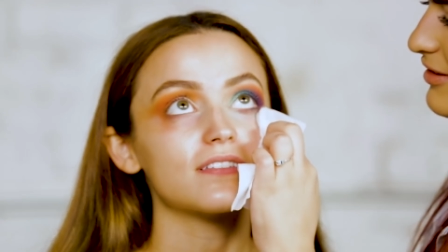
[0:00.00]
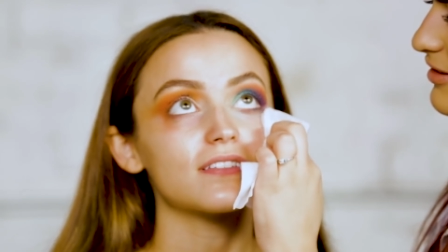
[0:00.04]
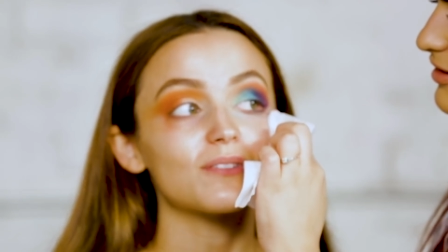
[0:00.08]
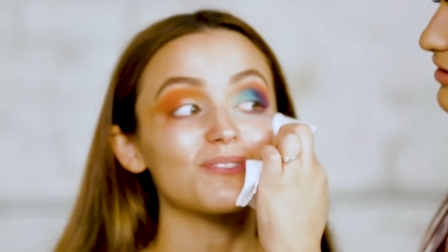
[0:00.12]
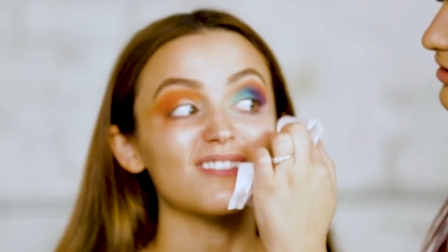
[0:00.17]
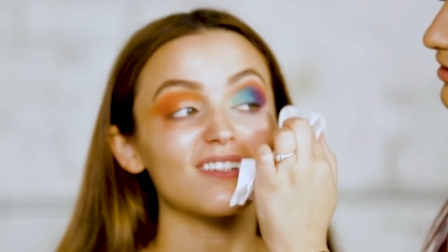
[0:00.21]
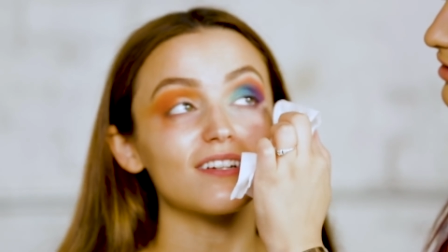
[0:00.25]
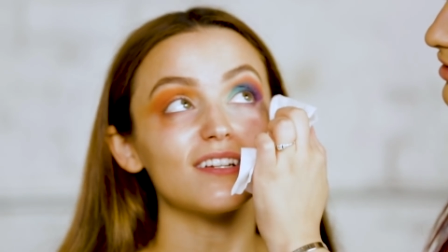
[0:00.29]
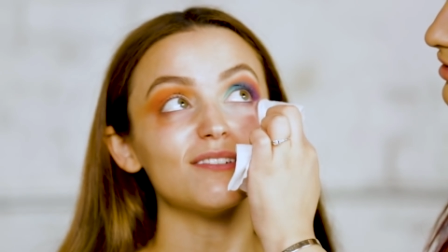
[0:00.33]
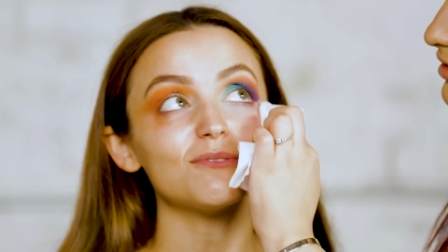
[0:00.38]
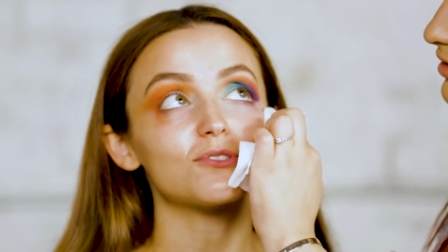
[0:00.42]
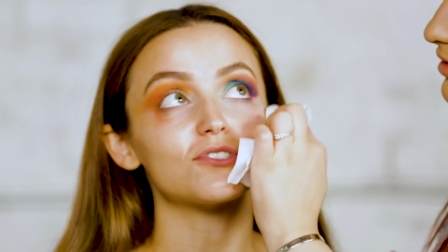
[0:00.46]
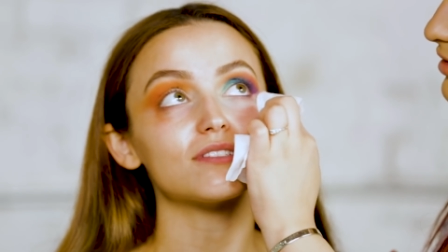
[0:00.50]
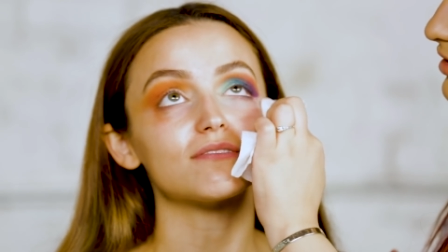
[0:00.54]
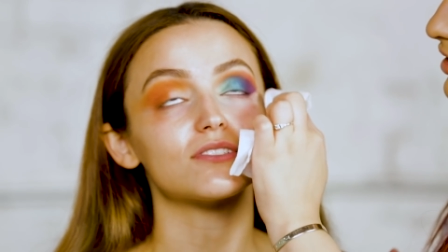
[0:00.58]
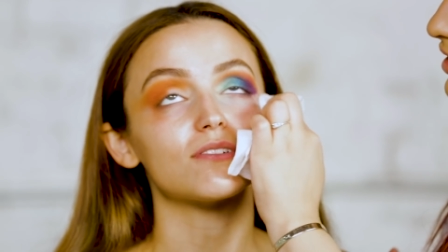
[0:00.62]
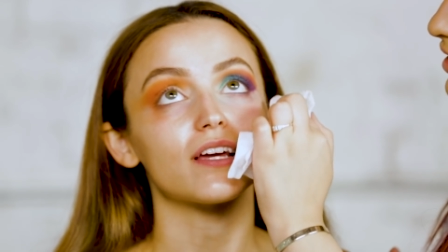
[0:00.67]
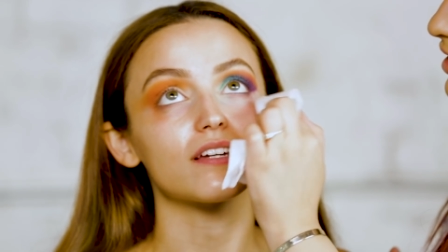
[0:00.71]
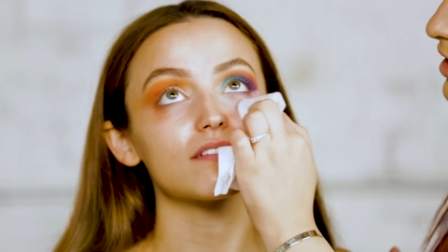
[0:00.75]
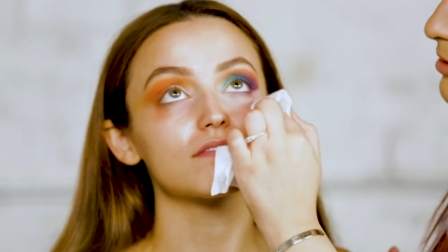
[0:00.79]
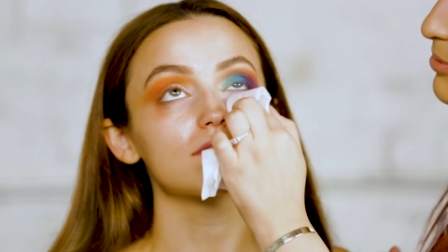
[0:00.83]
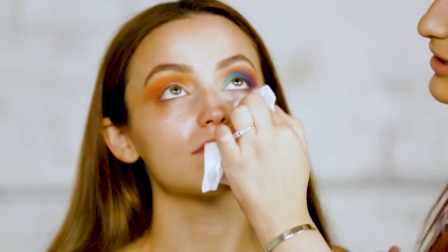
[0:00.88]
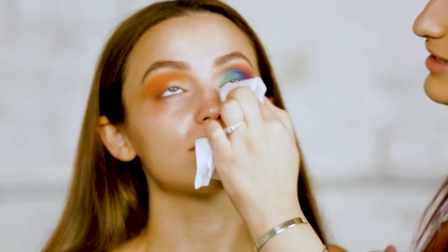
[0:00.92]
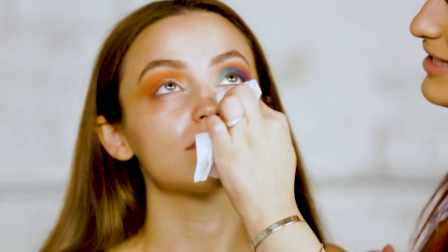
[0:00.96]
ones are too
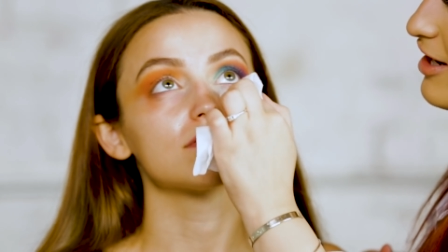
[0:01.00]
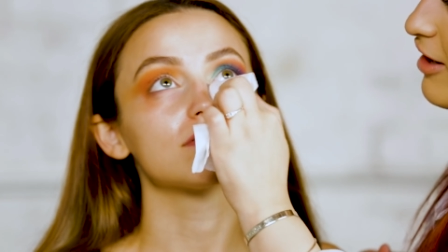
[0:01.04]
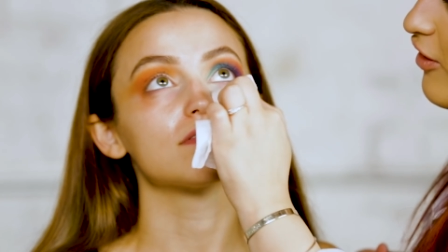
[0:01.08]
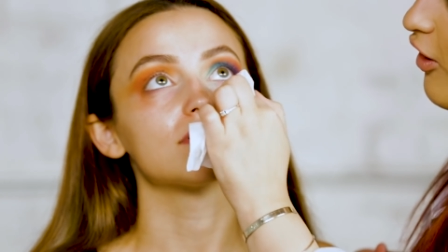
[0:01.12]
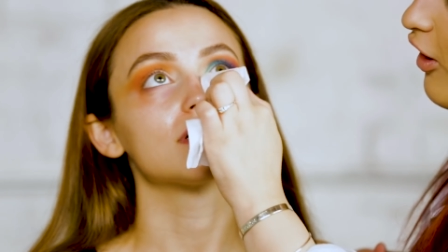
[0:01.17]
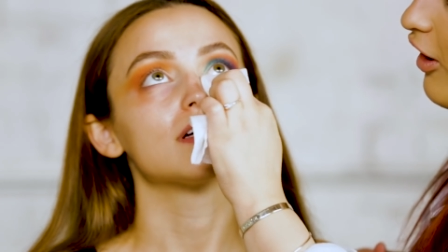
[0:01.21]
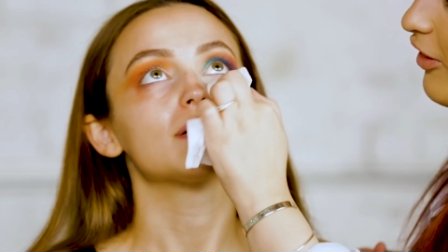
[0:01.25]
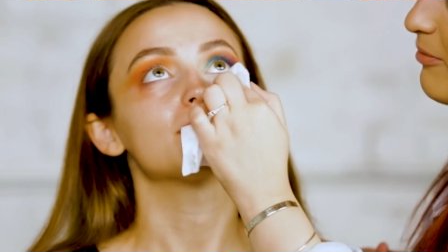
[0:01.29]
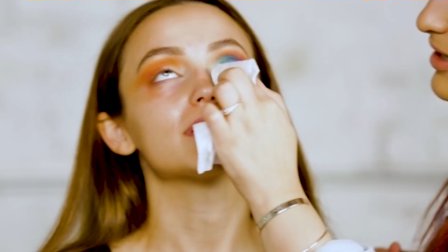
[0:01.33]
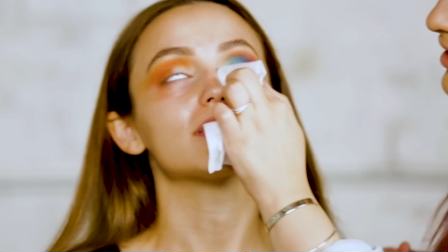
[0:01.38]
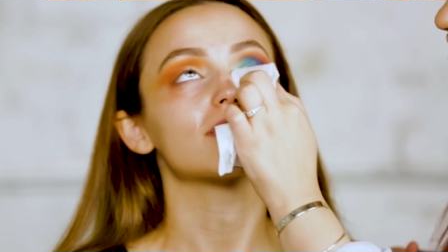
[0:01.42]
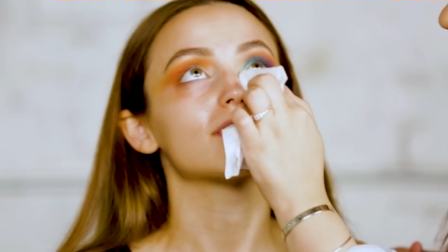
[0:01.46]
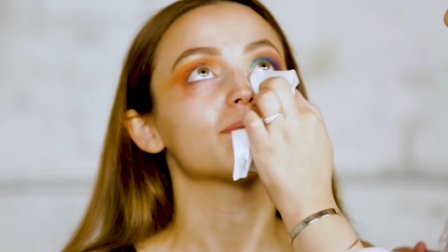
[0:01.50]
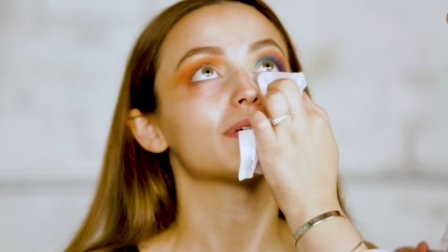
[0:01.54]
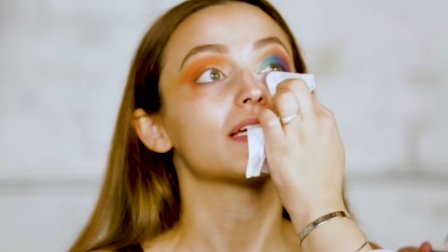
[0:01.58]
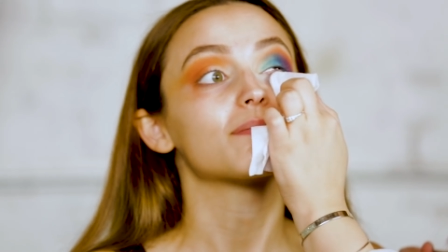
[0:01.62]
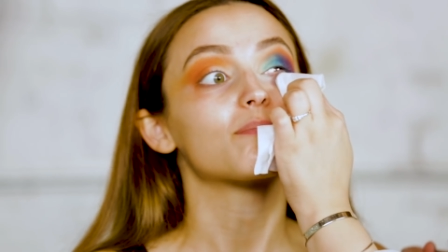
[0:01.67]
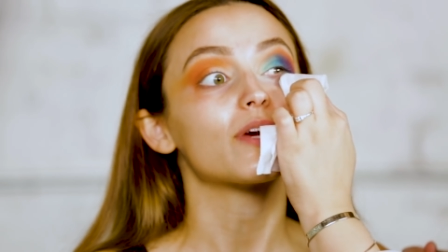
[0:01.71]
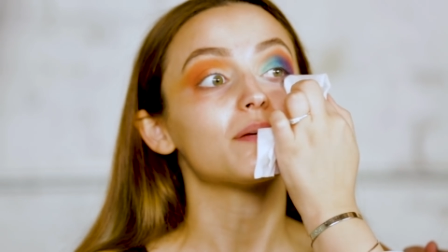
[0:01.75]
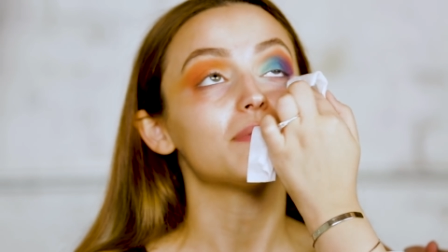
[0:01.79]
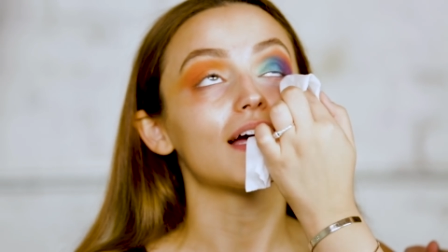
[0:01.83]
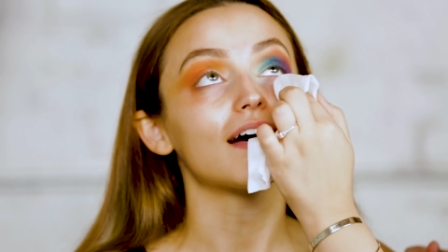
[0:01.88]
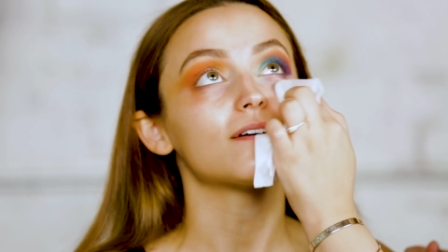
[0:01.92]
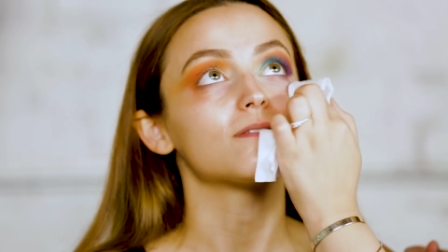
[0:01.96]
greasy. Those
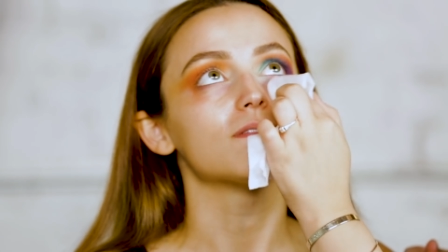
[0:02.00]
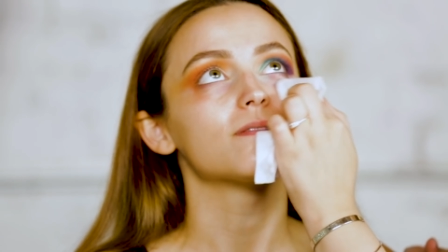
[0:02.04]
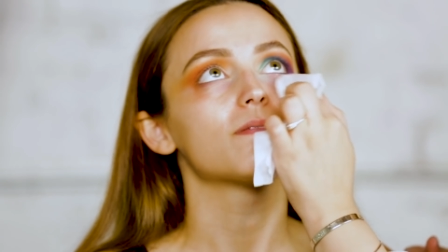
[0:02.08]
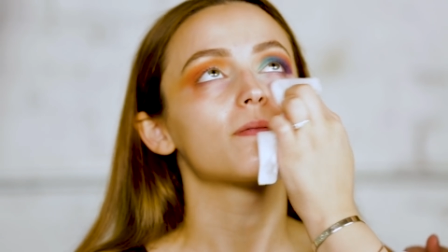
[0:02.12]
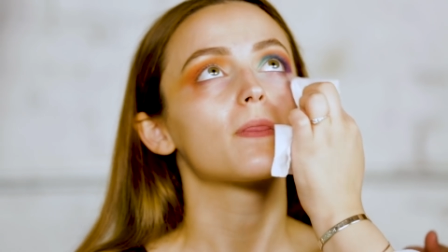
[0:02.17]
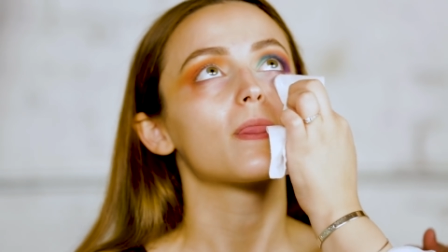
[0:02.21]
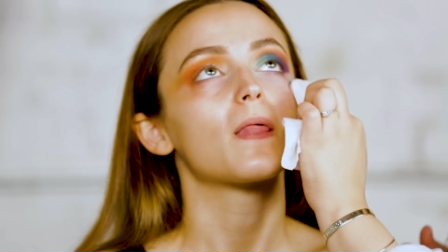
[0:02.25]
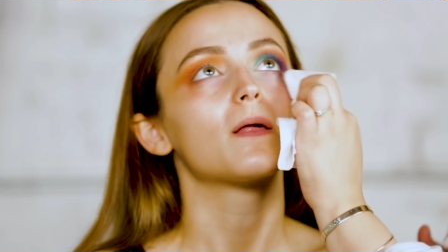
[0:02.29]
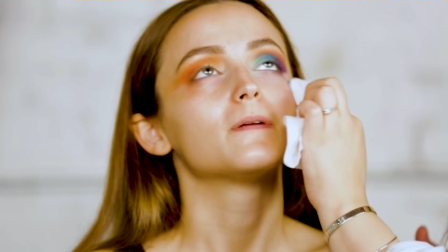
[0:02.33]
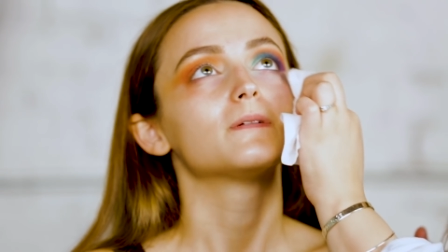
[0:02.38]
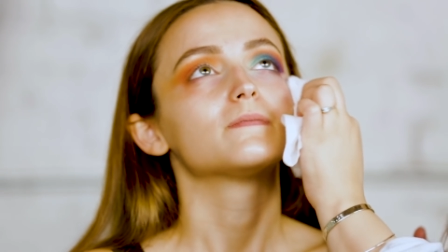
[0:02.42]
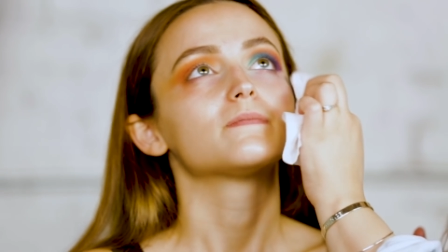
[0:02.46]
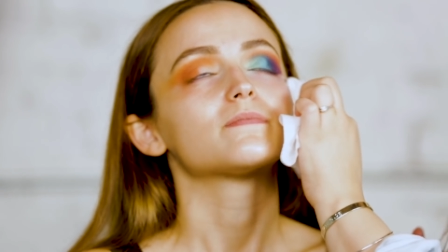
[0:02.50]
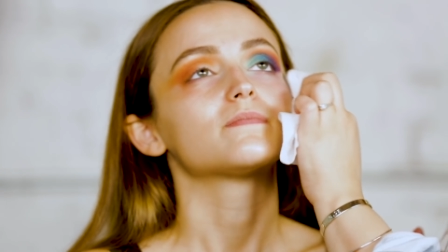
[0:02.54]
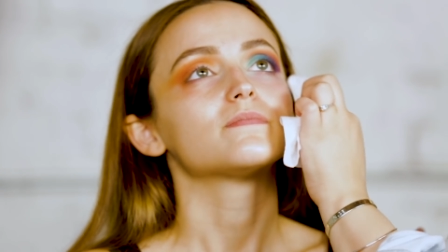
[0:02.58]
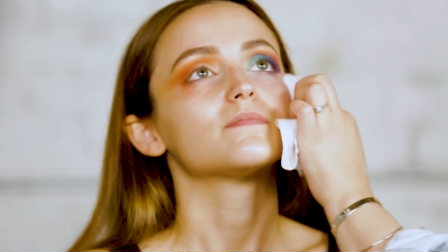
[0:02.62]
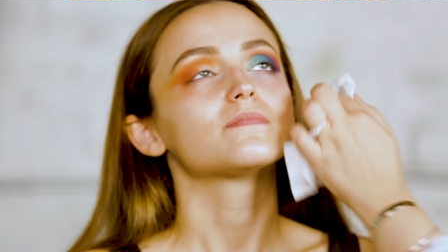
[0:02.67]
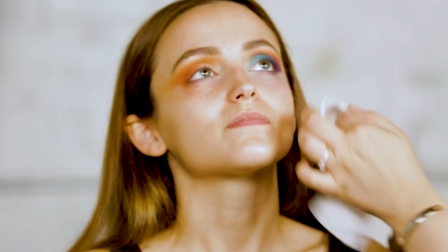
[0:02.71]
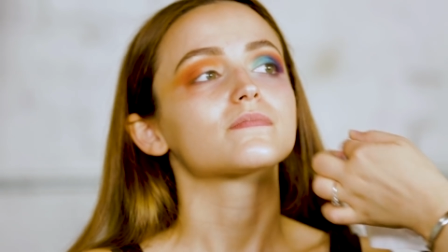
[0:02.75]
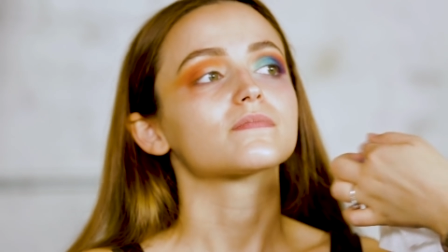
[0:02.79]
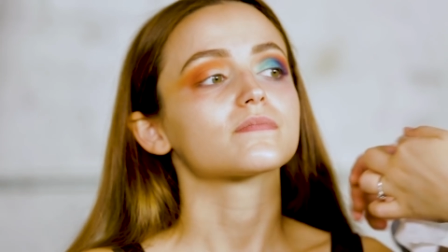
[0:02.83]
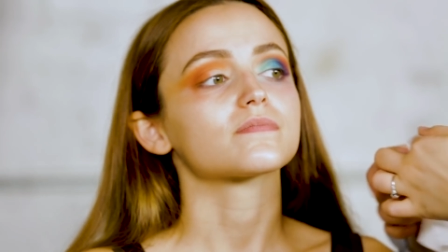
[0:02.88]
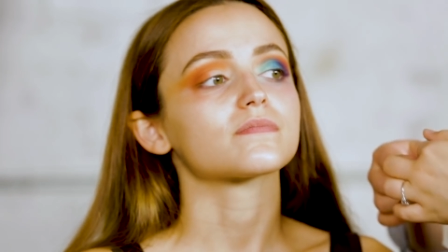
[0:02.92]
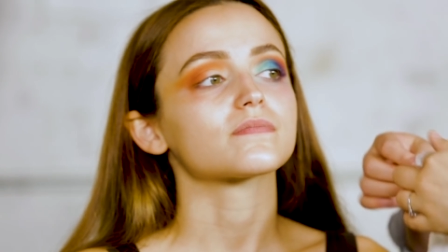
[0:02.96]
ugly Neutrogena ones
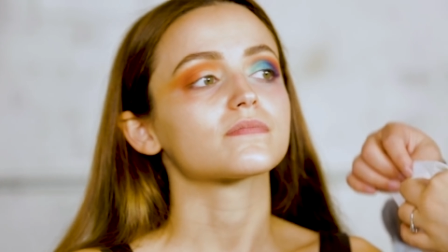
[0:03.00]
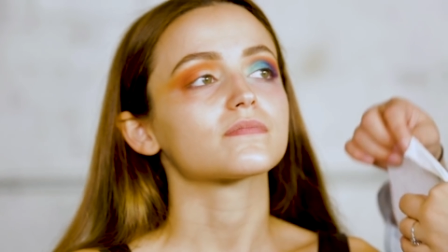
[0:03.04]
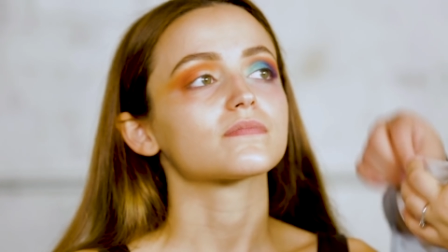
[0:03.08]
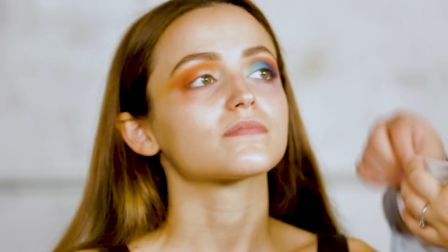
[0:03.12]
you like.